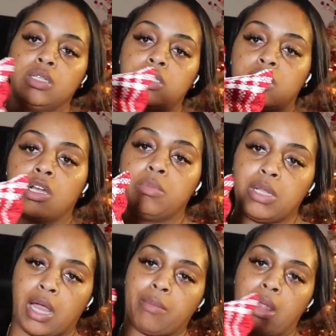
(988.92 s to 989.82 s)
these are gonna be
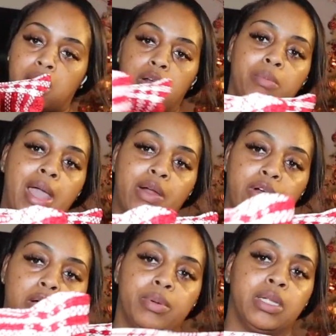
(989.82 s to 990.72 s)
like my little
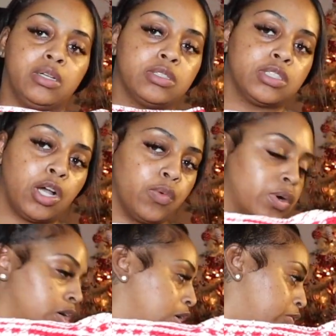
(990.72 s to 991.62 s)
background pillows. So
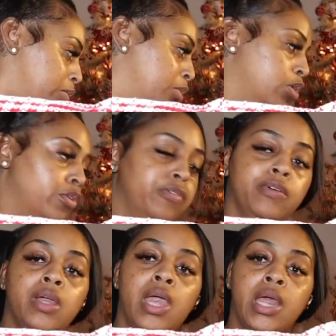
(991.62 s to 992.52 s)
we're gonna remove
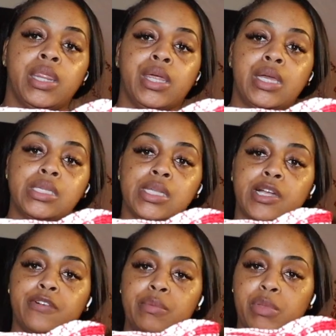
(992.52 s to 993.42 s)
these
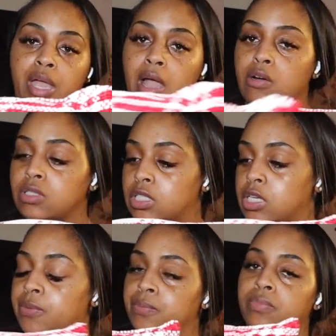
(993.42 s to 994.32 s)
here from the
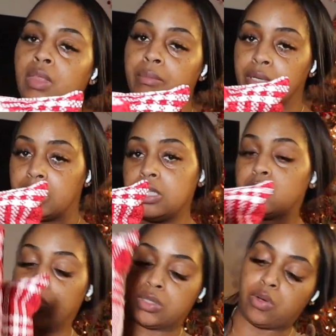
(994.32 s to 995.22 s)
couch, put
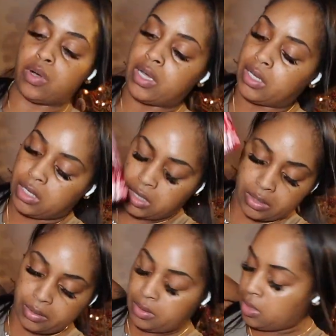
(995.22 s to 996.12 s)
these ones on,
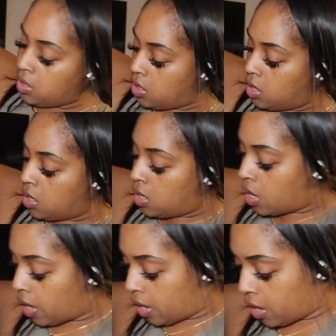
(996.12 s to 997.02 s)

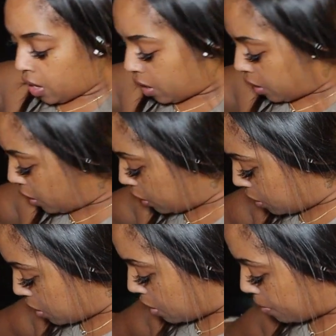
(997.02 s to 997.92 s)

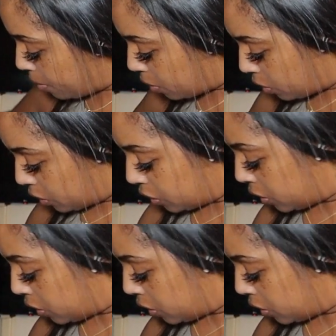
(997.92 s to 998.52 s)
and put on